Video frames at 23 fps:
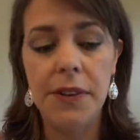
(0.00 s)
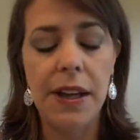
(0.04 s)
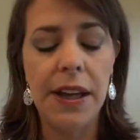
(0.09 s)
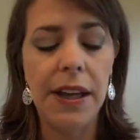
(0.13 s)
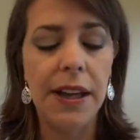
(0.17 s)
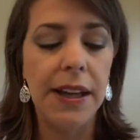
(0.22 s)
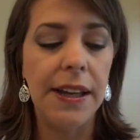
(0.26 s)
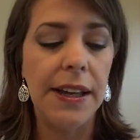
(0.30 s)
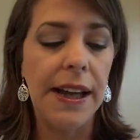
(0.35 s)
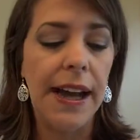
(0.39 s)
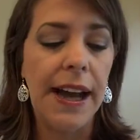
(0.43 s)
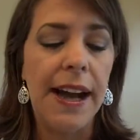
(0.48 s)

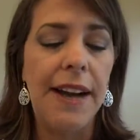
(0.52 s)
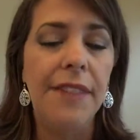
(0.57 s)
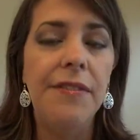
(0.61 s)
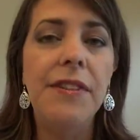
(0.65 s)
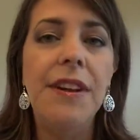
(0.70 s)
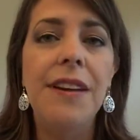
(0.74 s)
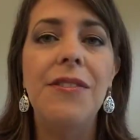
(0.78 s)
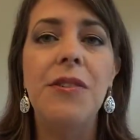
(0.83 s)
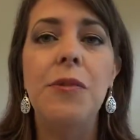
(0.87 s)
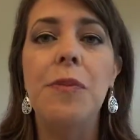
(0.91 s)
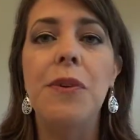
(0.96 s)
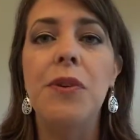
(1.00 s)
and I've
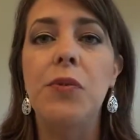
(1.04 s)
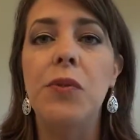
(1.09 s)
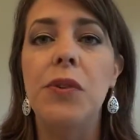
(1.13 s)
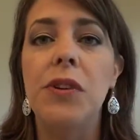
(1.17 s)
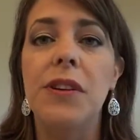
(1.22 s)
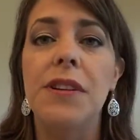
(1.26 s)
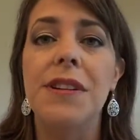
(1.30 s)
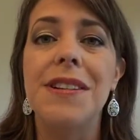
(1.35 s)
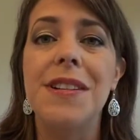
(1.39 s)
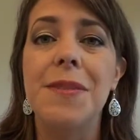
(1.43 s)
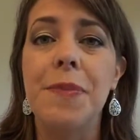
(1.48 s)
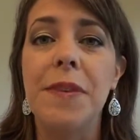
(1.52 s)
never been
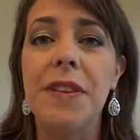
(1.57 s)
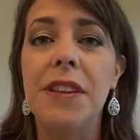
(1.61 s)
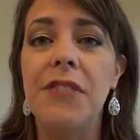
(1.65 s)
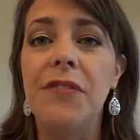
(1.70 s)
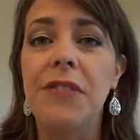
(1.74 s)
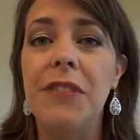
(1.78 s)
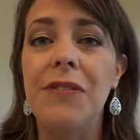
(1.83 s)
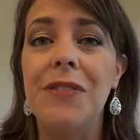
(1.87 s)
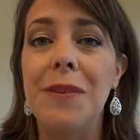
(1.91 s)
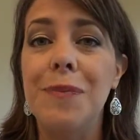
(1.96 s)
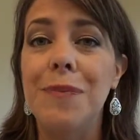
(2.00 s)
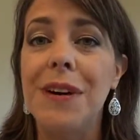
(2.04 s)
willing to spend the
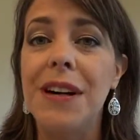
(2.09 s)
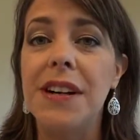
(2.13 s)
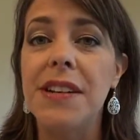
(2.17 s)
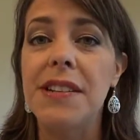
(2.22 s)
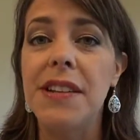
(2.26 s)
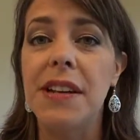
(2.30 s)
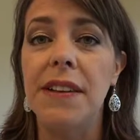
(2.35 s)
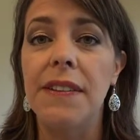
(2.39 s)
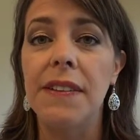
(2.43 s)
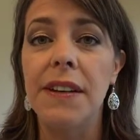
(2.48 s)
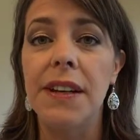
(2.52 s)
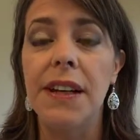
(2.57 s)
50 bucks
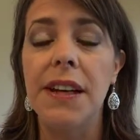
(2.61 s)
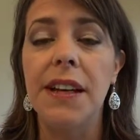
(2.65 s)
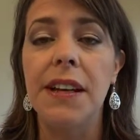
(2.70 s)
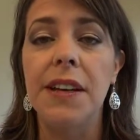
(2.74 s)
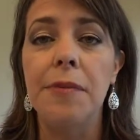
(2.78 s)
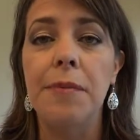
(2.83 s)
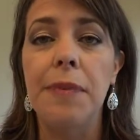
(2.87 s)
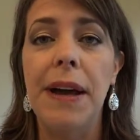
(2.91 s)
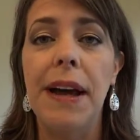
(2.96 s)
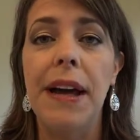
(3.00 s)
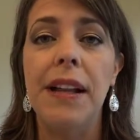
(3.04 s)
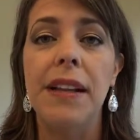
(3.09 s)
on the
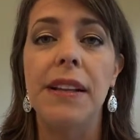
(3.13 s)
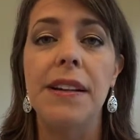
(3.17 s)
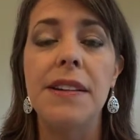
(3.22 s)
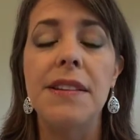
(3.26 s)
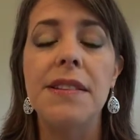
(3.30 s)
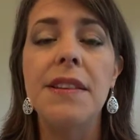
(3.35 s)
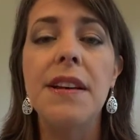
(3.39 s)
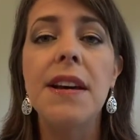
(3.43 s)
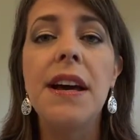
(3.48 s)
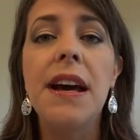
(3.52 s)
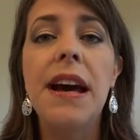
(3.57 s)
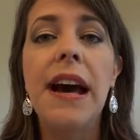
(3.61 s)
Naked
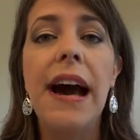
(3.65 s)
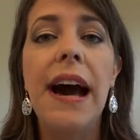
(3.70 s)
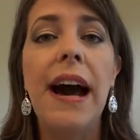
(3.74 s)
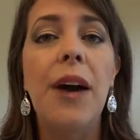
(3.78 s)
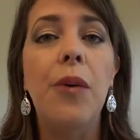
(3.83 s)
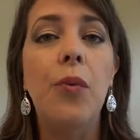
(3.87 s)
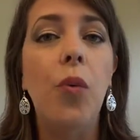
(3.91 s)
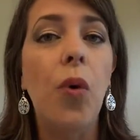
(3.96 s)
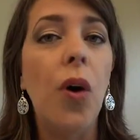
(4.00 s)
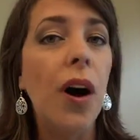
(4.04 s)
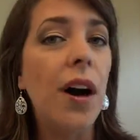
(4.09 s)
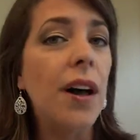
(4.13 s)
palettes.
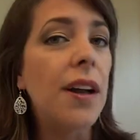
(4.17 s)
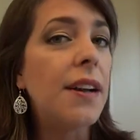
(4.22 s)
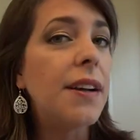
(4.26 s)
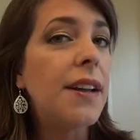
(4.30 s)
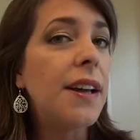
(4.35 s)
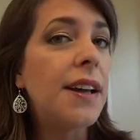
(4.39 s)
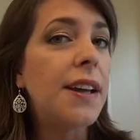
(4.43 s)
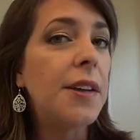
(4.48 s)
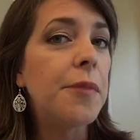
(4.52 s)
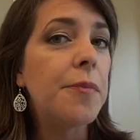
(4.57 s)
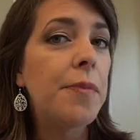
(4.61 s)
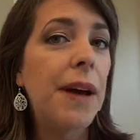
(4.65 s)
I want a
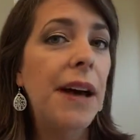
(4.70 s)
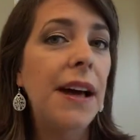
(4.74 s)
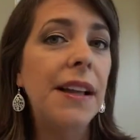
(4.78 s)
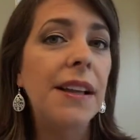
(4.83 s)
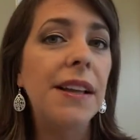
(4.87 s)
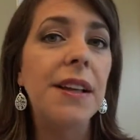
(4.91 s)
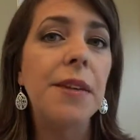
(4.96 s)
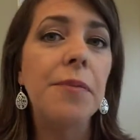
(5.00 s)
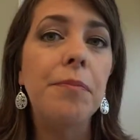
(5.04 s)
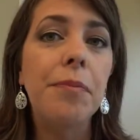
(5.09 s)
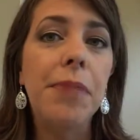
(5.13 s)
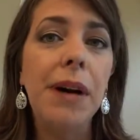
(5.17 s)
Naked
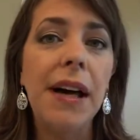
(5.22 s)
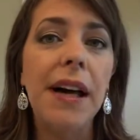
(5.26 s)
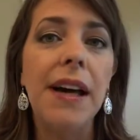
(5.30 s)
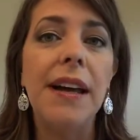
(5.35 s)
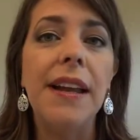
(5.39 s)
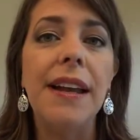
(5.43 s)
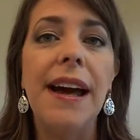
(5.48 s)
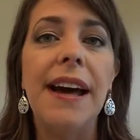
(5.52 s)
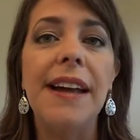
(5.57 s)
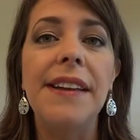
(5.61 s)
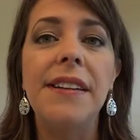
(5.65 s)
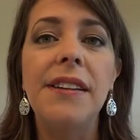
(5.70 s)
palette,
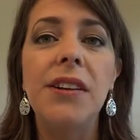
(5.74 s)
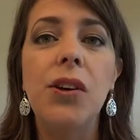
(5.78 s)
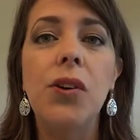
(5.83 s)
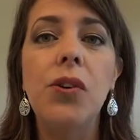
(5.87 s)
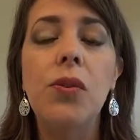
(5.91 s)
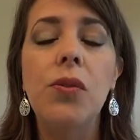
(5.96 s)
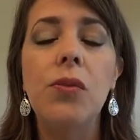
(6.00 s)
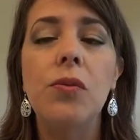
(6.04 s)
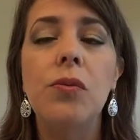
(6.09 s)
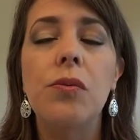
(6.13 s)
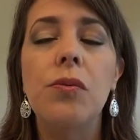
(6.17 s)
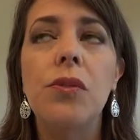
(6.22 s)
but I
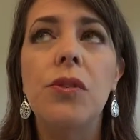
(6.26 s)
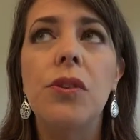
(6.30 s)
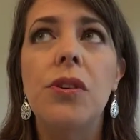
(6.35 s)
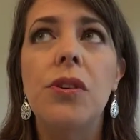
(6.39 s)
don't